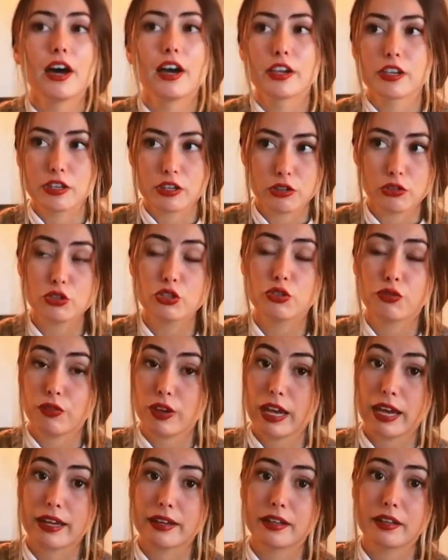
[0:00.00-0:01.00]
a huge
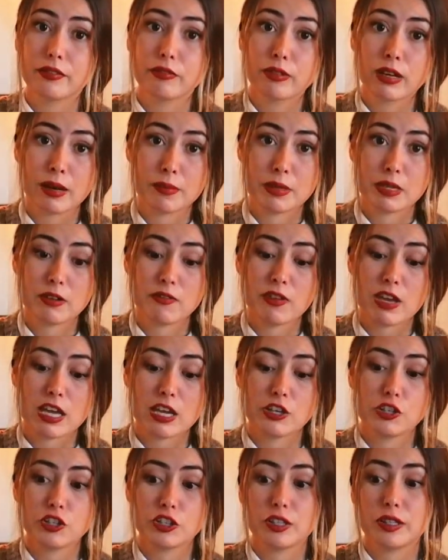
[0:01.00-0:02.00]
fan of coming of
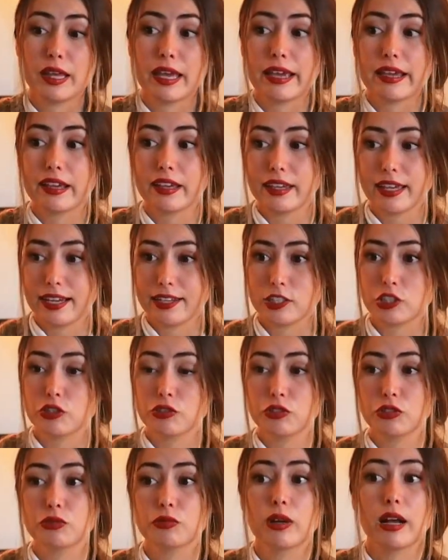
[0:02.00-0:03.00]
age, like Catcher
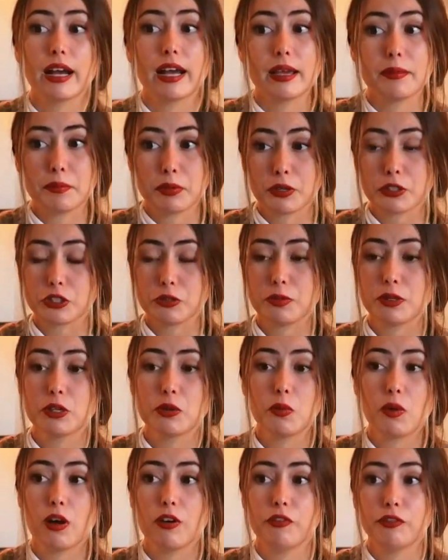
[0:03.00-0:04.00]
in the Rye, Perks of Being a
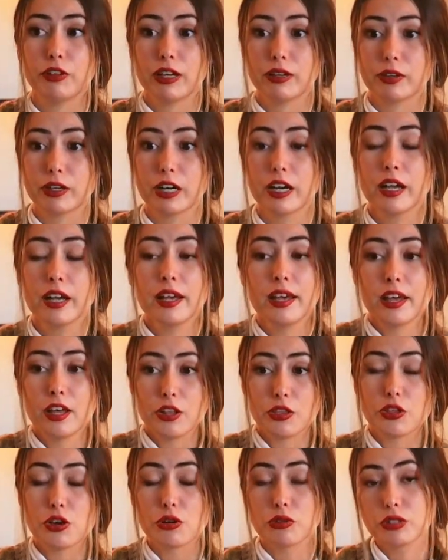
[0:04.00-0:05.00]
Wallflower,
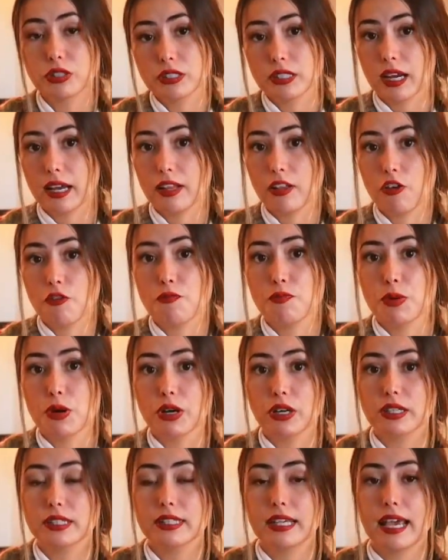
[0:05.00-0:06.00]
those style of
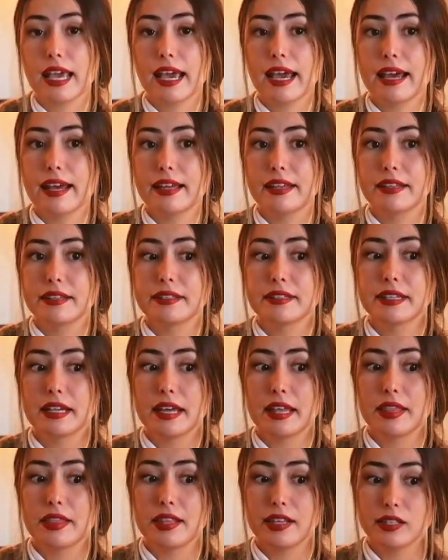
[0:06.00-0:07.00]
books, and
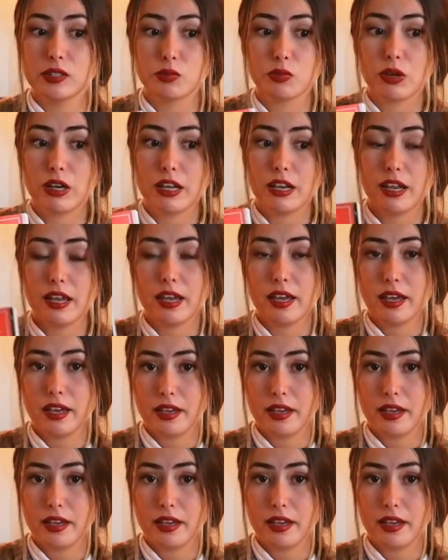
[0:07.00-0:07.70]
this one